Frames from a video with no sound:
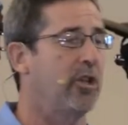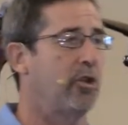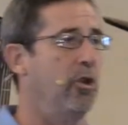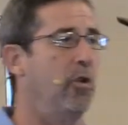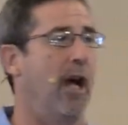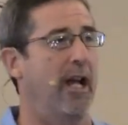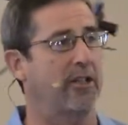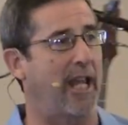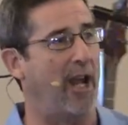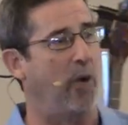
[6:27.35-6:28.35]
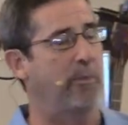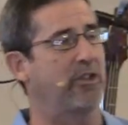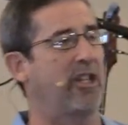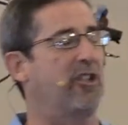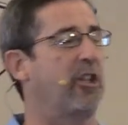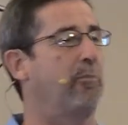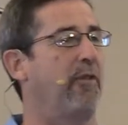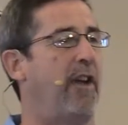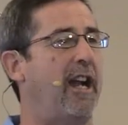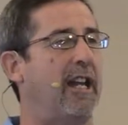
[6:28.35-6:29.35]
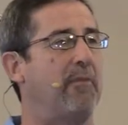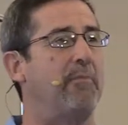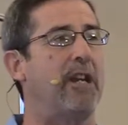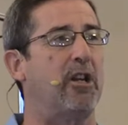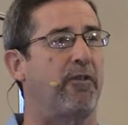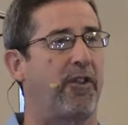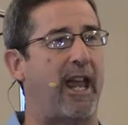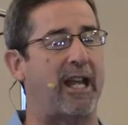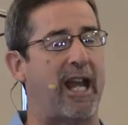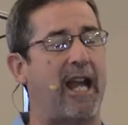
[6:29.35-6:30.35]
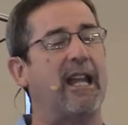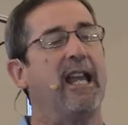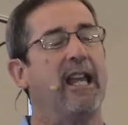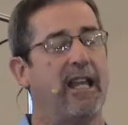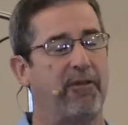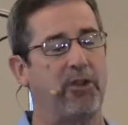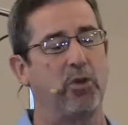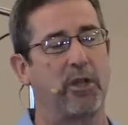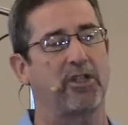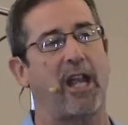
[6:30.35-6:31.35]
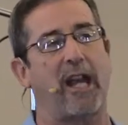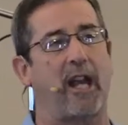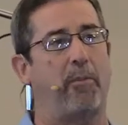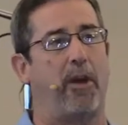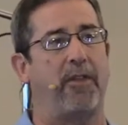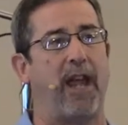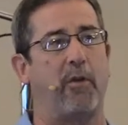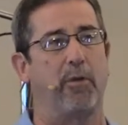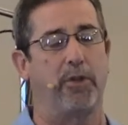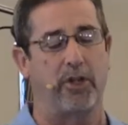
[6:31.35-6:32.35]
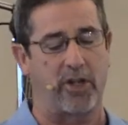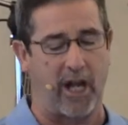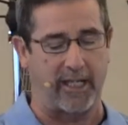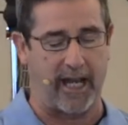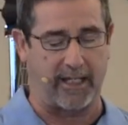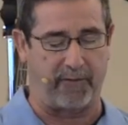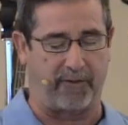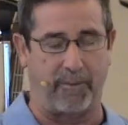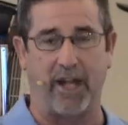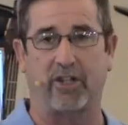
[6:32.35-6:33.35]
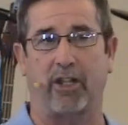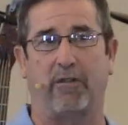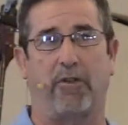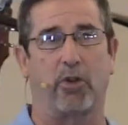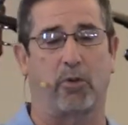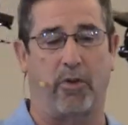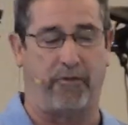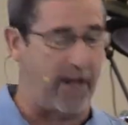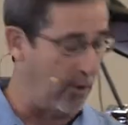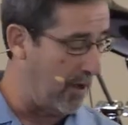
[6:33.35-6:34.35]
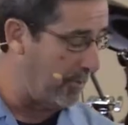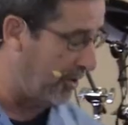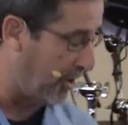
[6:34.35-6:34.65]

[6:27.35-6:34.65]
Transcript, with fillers: to, uh, to help assist in providing a meal for that night, if you would sign up on that one with your contact information, and folks will follow up with